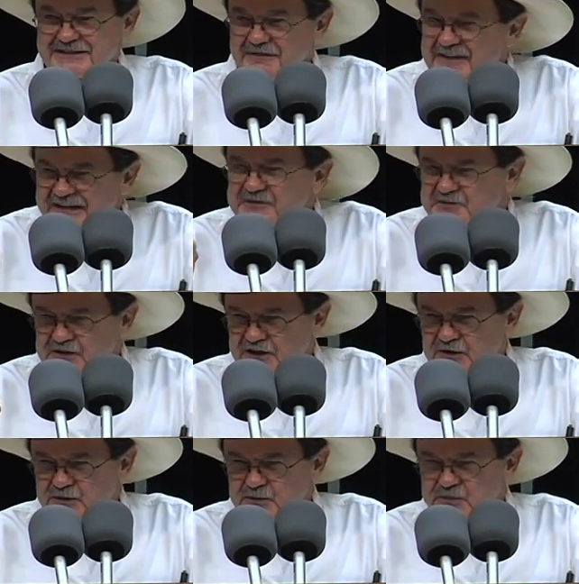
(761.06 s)
See, that's their
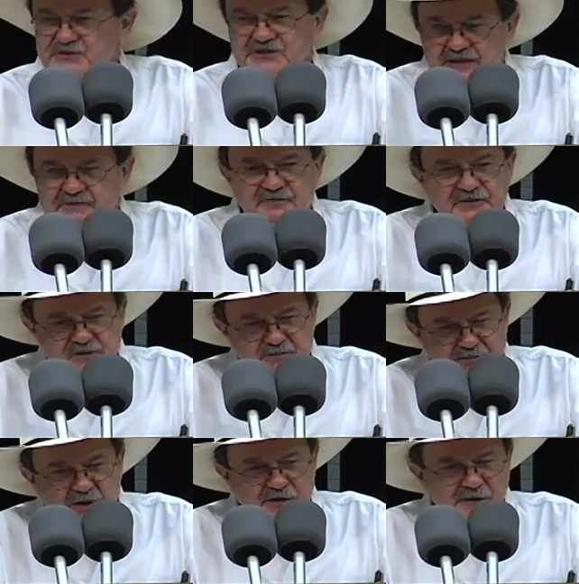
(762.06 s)
goal. Save the
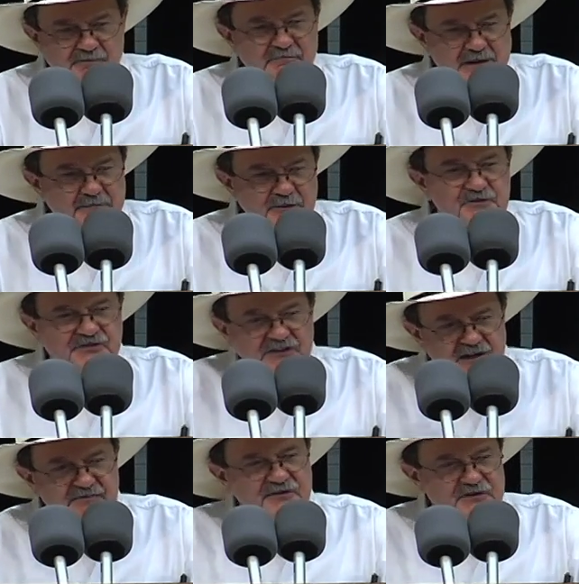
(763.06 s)
sperm, people.
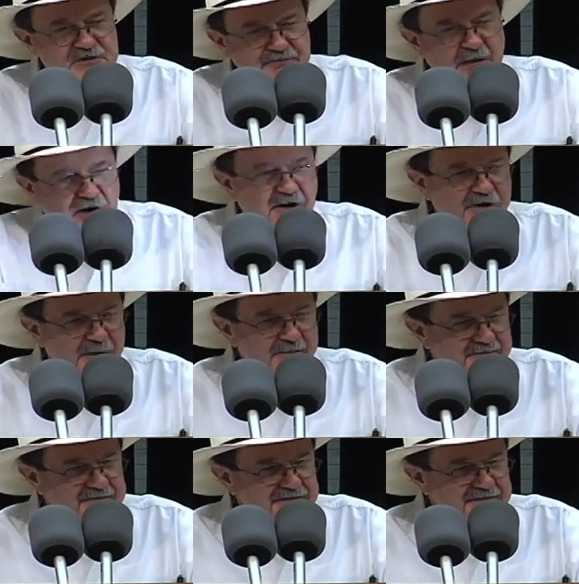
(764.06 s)
Save the sperm.